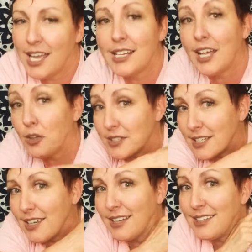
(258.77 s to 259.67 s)
And
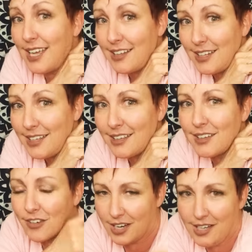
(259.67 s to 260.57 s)
Celtic and Gaelic,
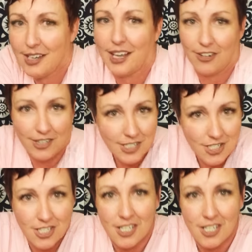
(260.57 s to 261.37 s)
right? Irish.